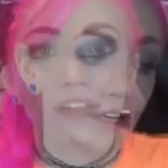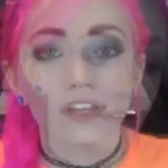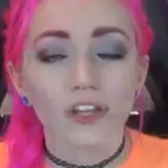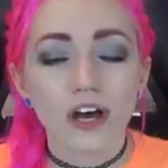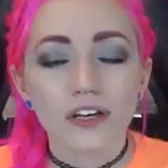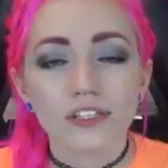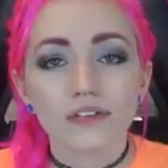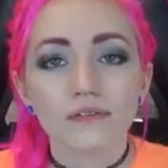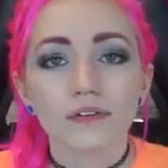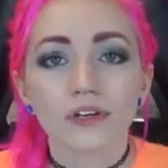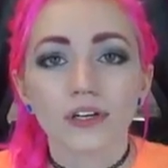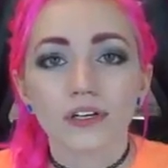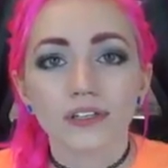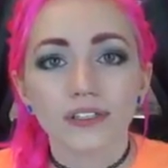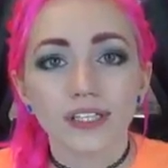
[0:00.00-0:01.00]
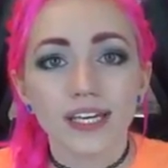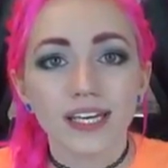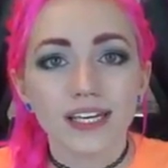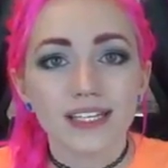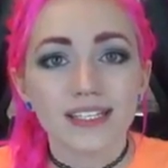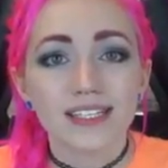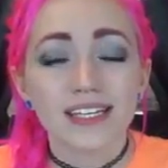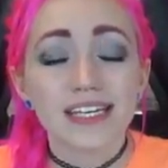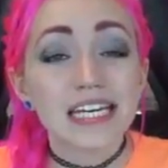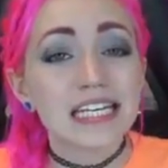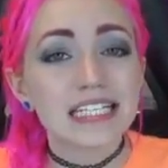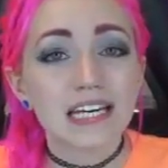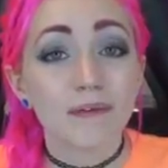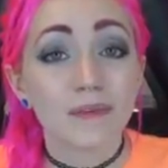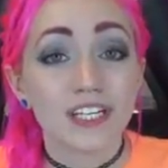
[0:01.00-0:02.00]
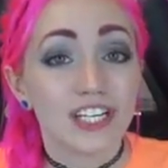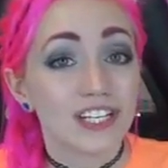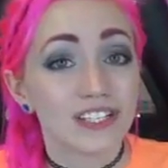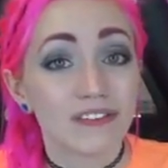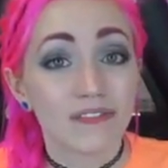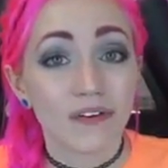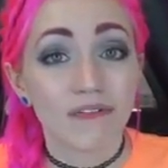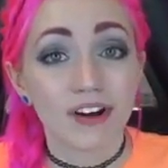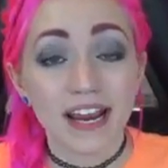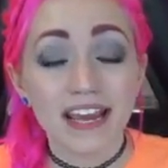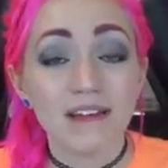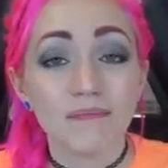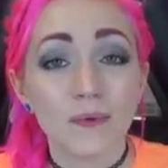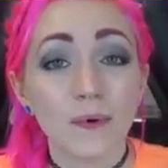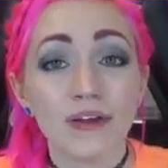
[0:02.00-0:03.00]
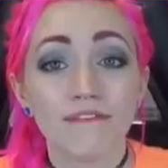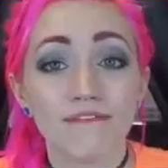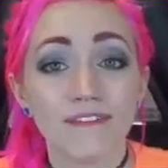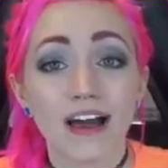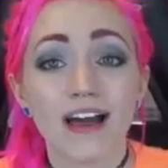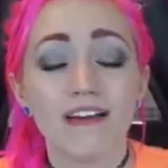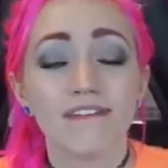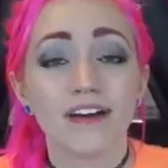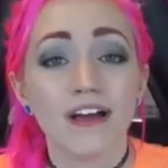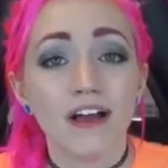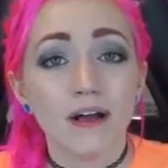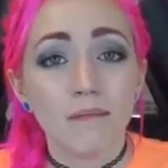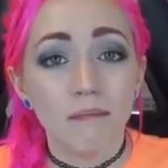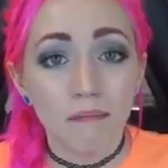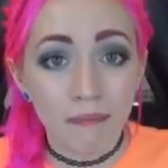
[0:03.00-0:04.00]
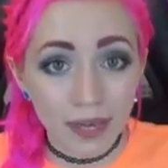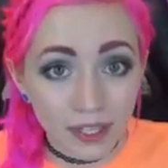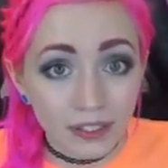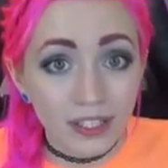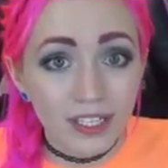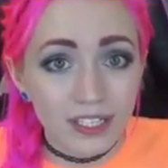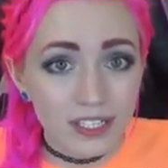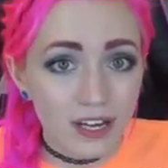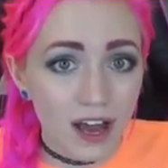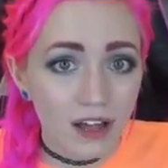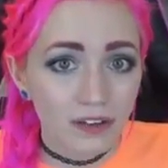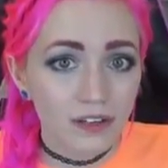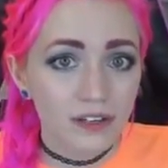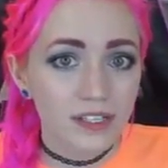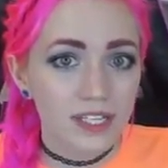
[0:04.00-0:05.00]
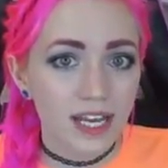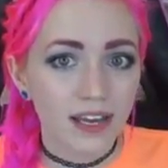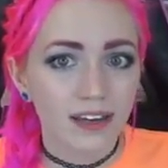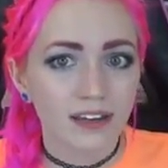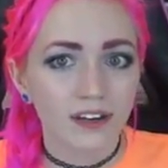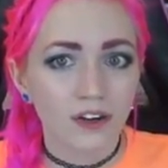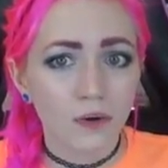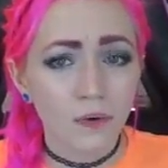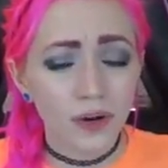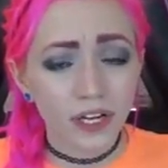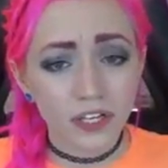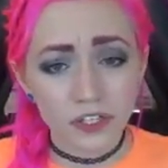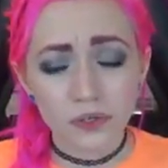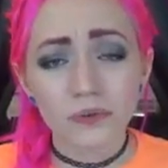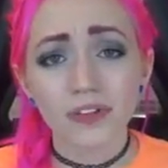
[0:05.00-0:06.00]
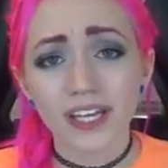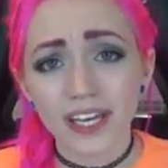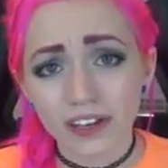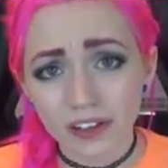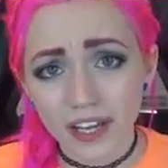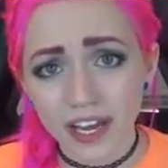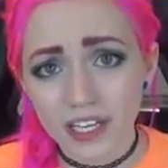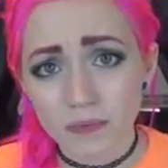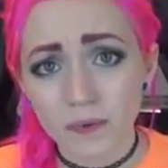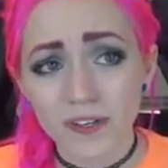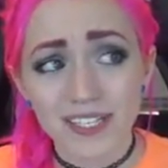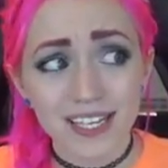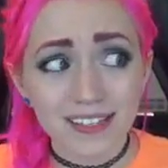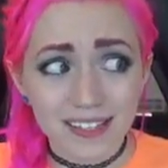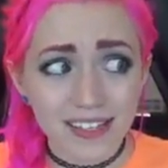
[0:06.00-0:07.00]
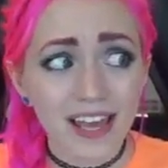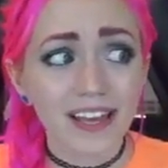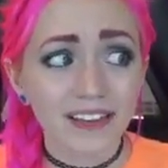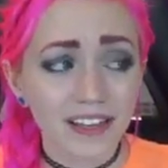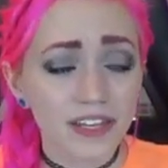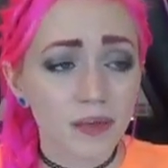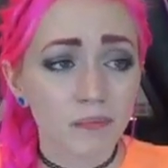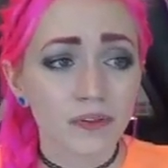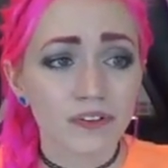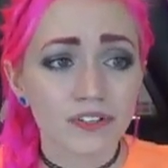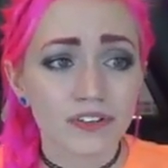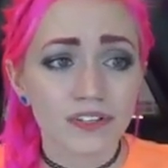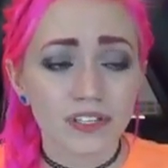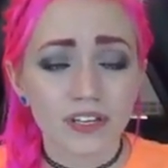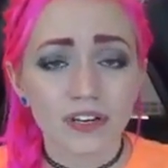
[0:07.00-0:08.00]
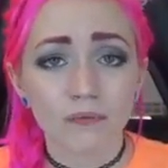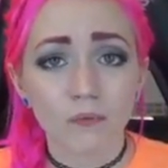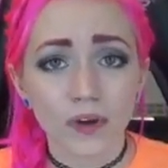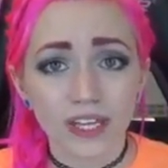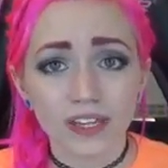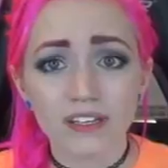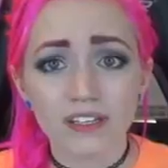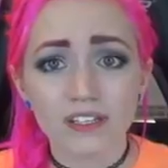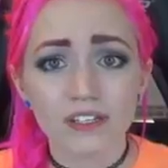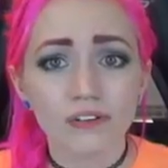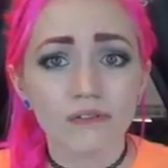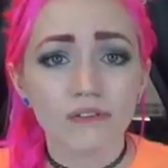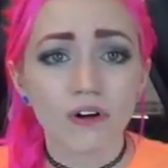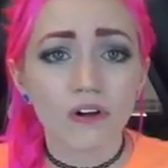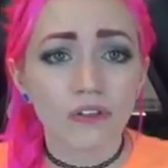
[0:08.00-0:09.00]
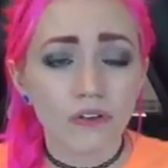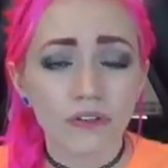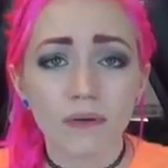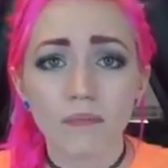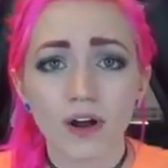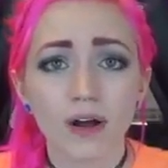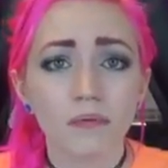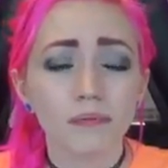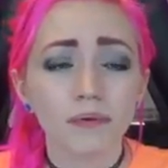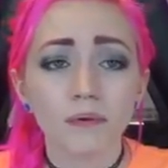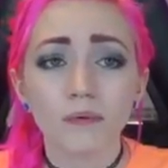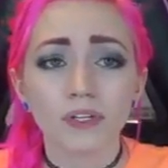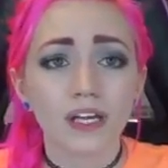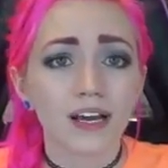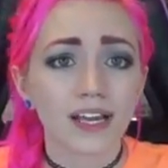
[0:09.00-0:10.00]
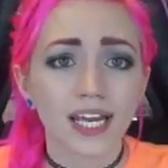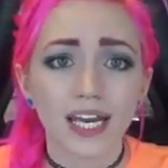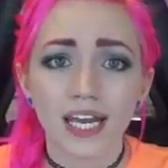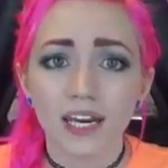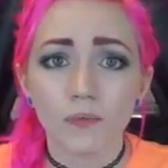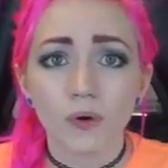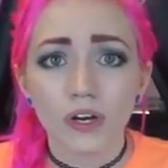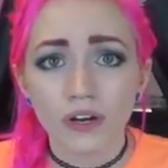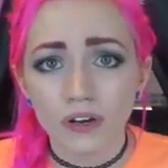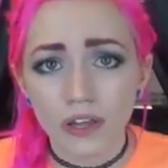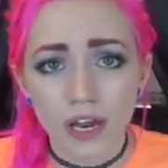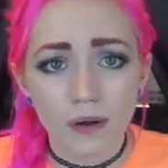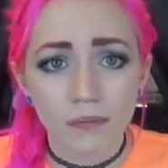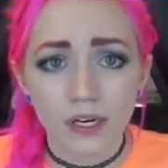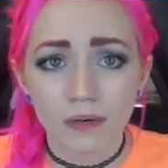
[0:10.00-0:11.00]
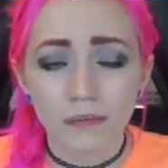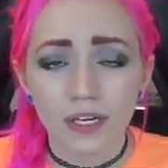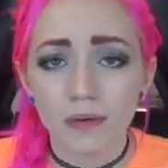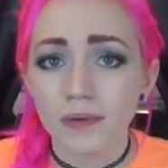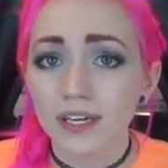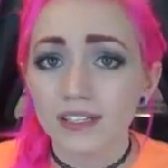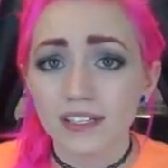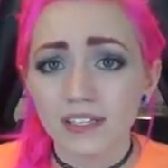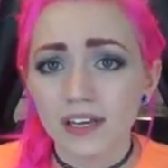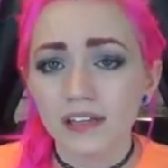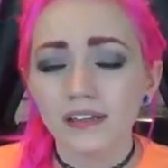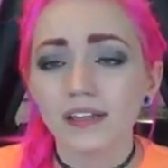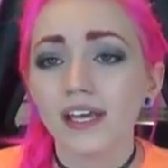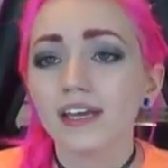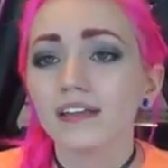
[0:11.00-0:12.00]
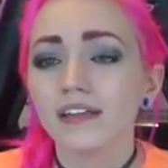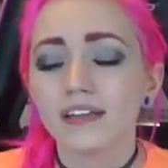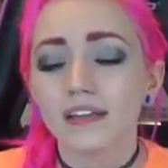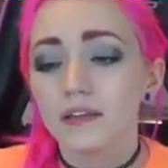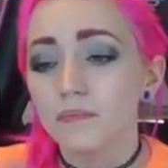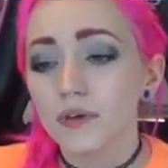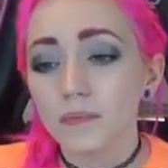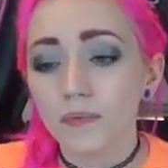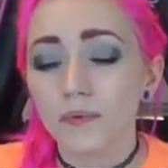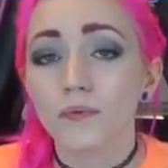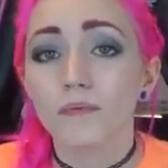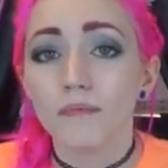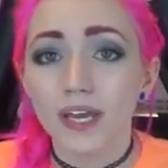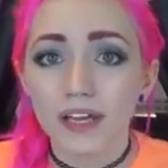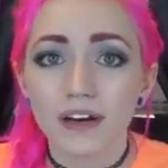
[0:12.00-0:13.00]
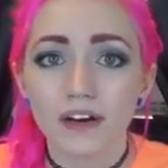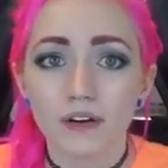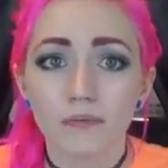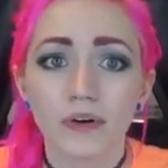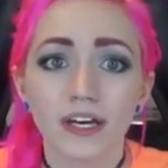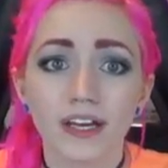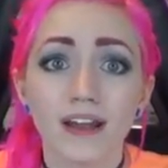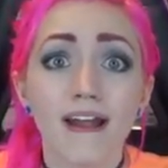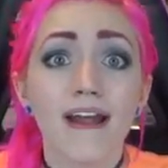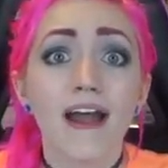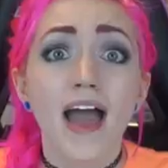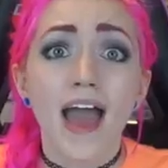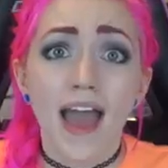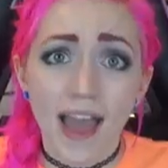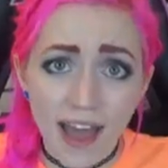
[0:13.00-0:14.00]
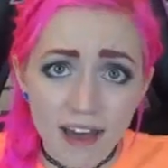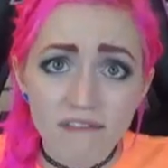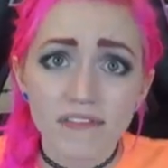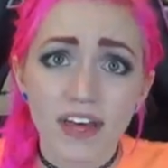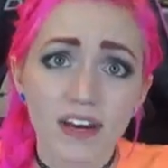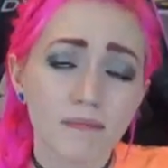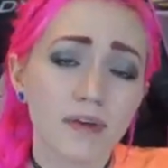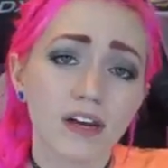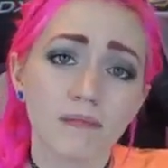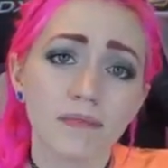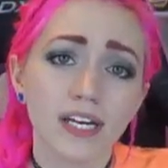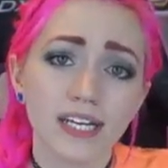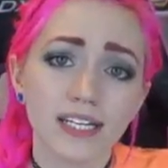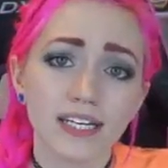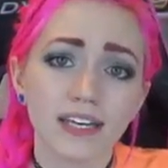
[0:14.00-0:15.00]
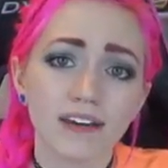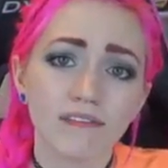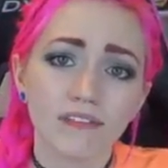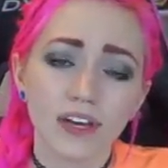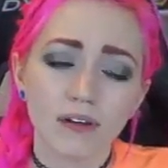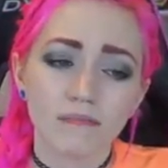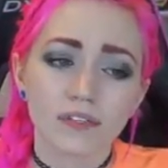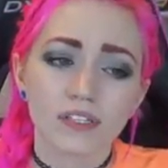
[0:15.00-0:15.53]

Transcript: The lawsuit currently is seeking damages of over $8.5 million, and according to legal experts, it's likely that Blizzard is going to this suit, although they probably will not get anywhere near that amount of money because it's unlikely that the people who made Honorbuddy have that amount of money to give them.